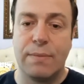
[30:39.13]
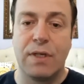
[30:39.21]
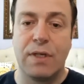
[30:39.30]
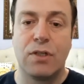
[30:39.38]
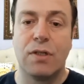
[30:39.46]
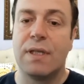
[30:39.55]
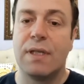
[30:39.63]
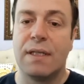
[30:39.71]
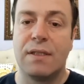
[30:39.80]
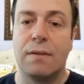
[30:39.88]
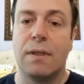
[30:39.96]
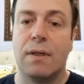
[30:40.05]
Make sure they,
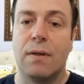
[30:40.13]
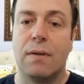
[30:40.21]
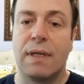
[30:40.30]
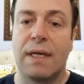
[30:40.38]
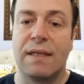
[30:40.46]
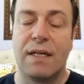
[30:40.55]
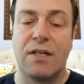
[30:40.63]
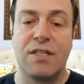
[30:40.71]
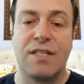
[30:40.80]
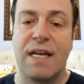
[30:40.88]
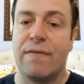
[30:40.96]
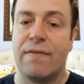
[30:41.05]
get there
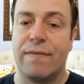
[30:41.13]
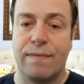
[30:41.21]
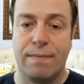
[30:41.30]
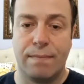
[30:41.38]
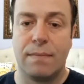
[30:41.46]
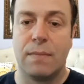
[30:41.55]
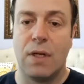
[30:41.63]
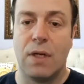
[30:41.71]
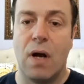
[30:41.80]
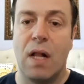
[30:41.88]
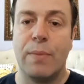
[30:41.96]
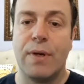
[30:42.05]
safe.
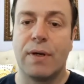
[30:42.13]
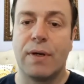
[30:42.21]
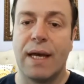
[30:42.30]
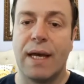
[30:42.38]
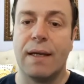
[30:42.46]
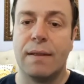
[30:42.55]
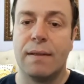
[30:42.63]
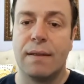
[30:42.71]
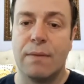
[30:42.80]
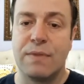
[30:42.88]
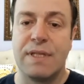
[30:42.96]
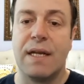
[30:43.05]
I'll be okay.
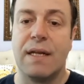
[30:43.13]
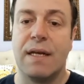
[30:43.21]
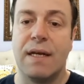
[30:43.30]
I'm staying here.